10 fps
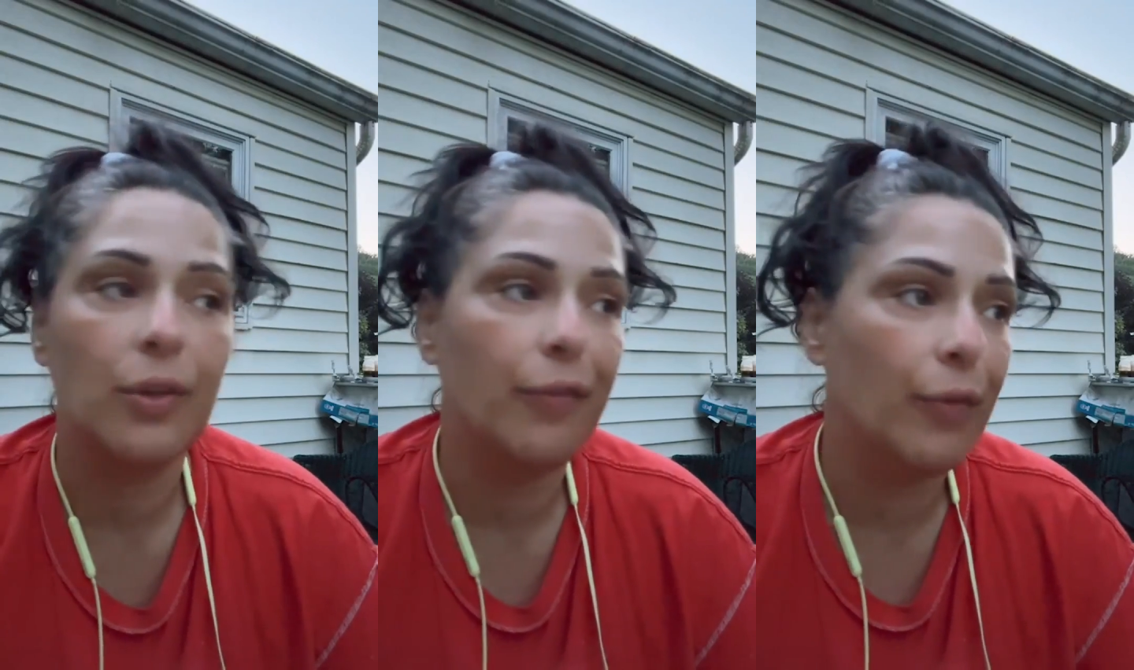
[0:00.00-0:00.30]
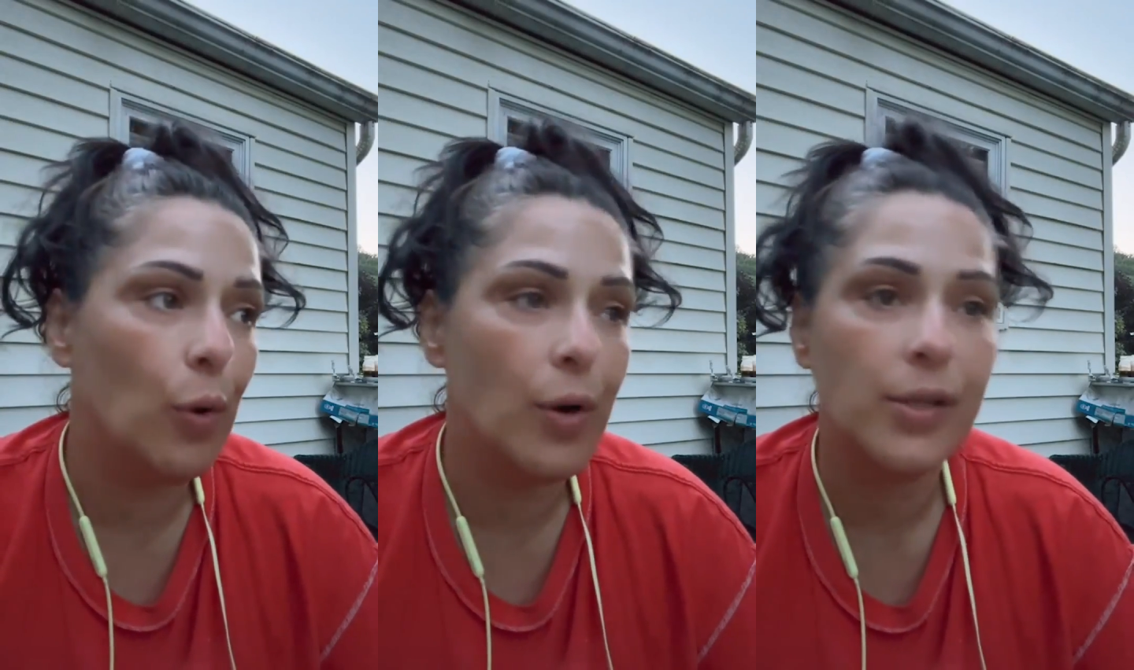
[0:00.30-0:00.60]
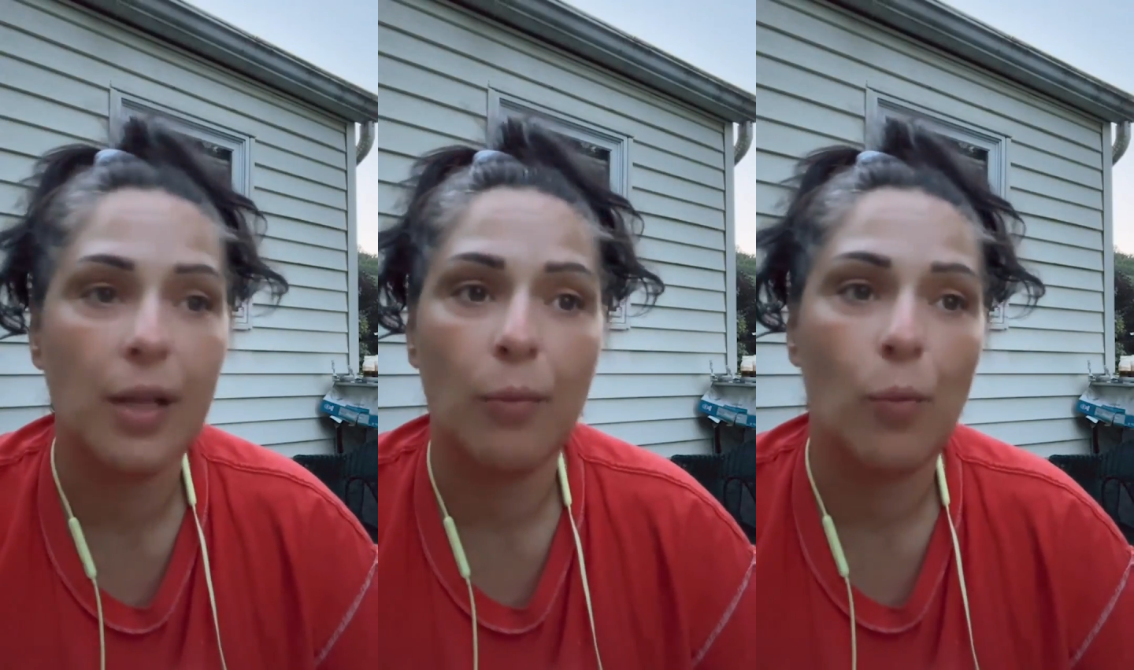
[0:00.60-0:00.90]
the
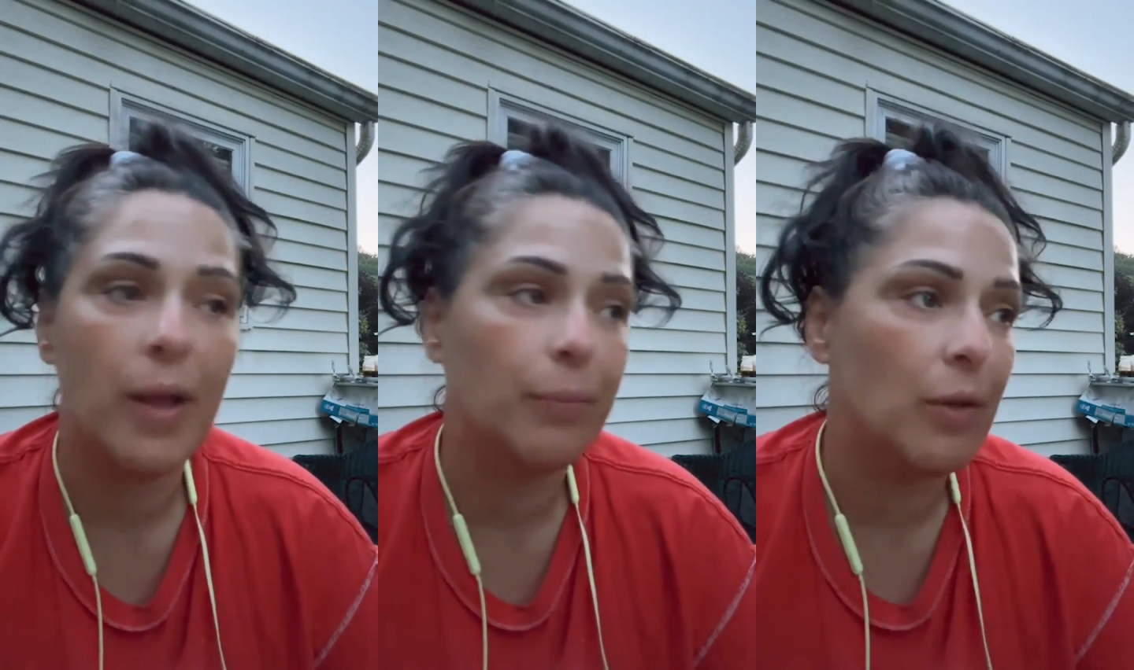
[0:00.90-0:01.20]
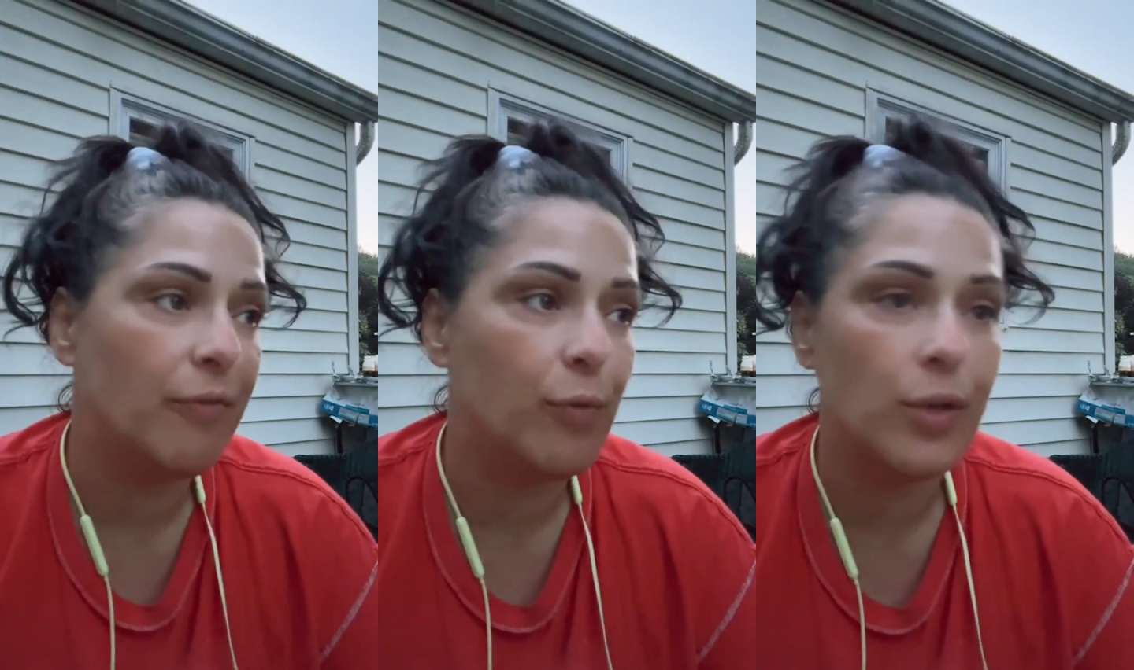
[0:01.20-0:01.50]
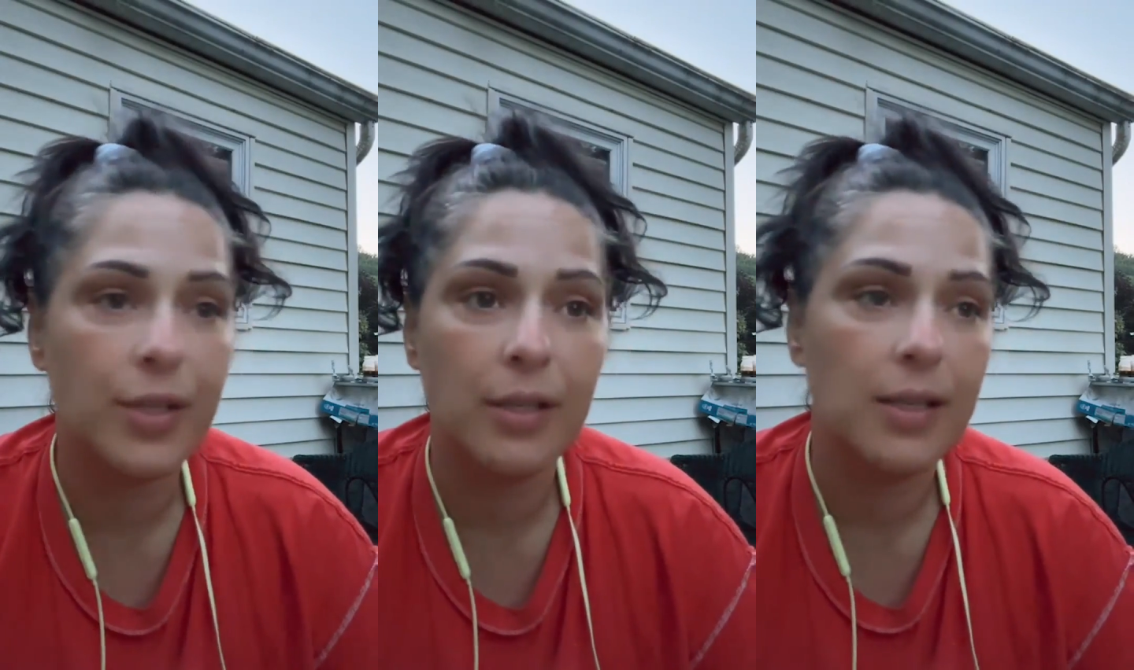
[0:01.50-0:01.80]
floors and wipe them
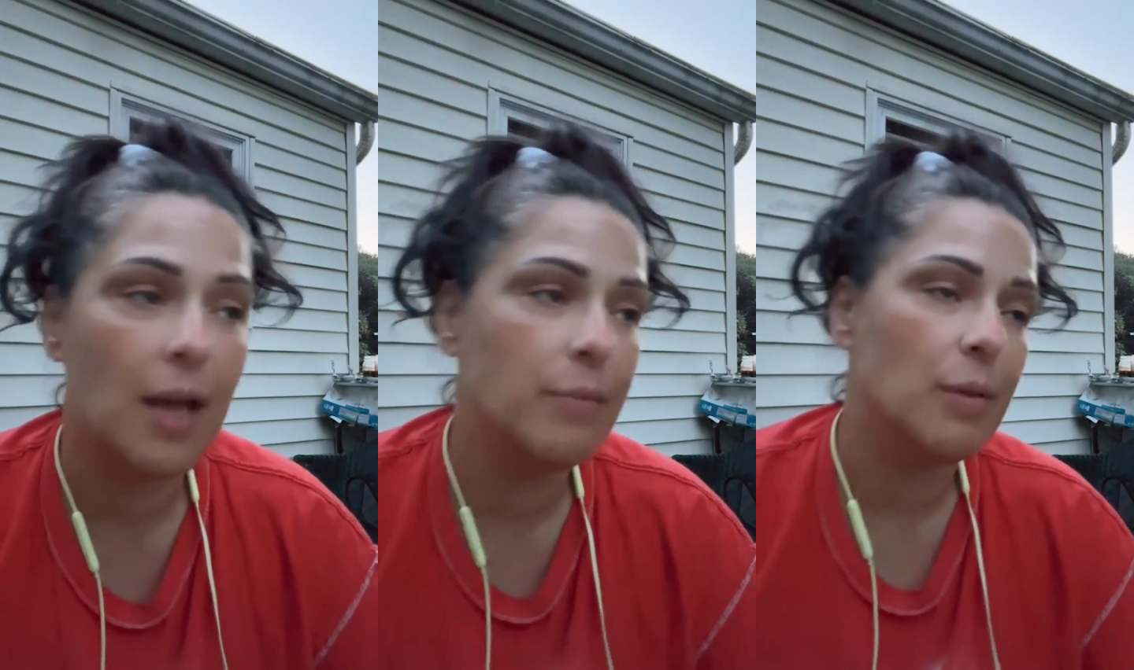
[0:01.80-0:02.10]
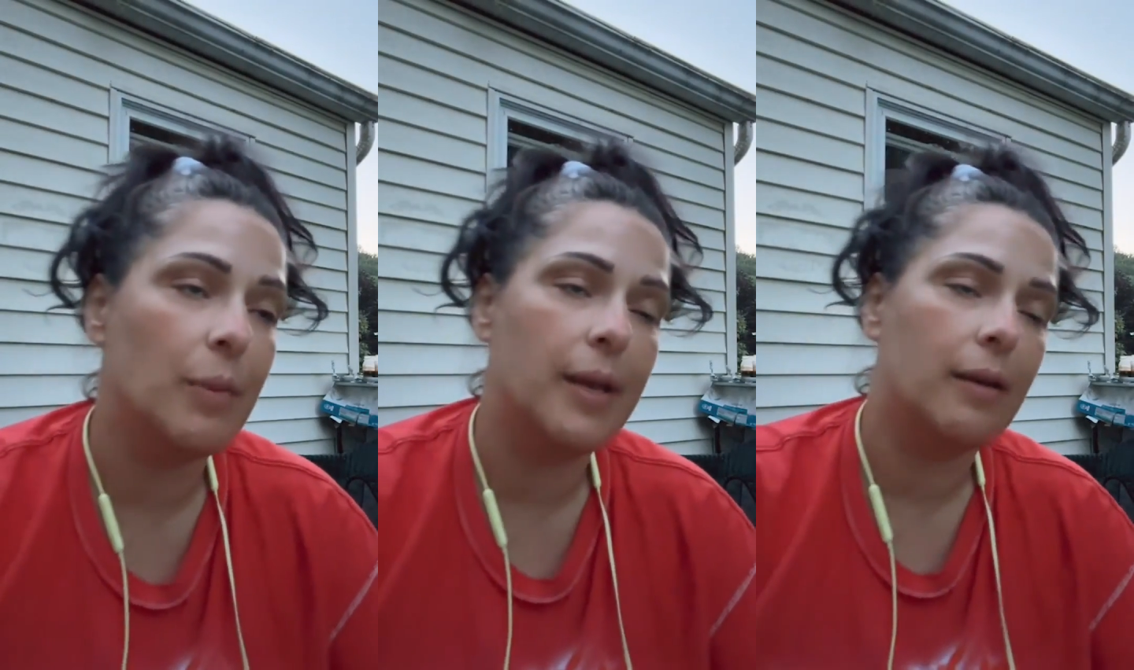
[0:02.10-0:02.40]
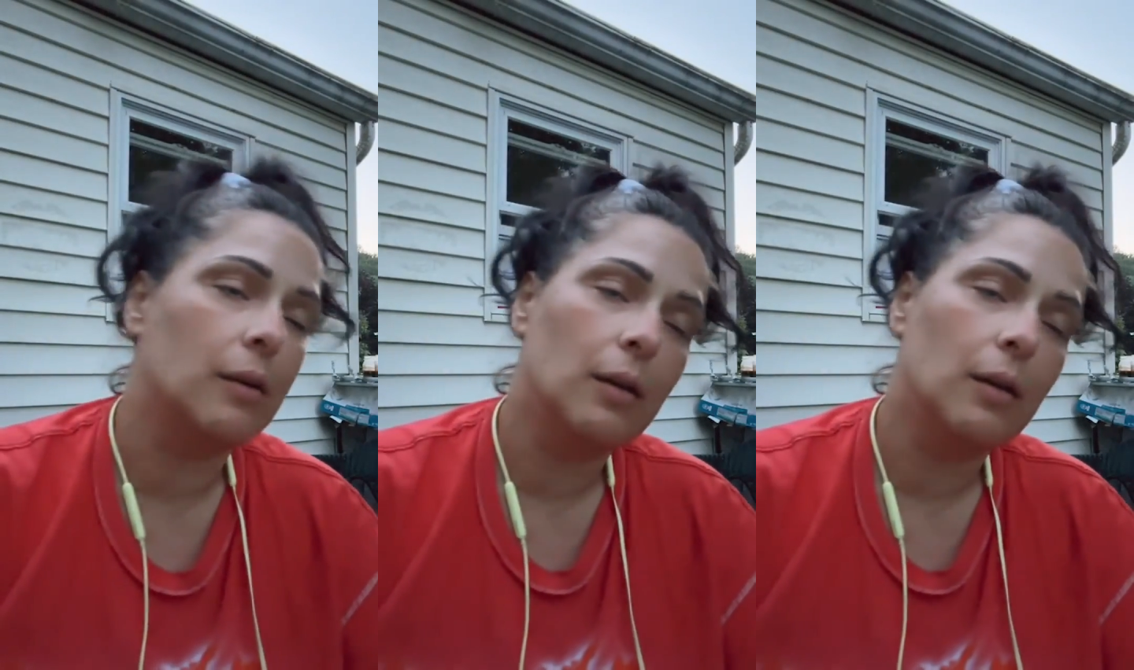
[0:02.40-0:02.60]
14 times. I'm like,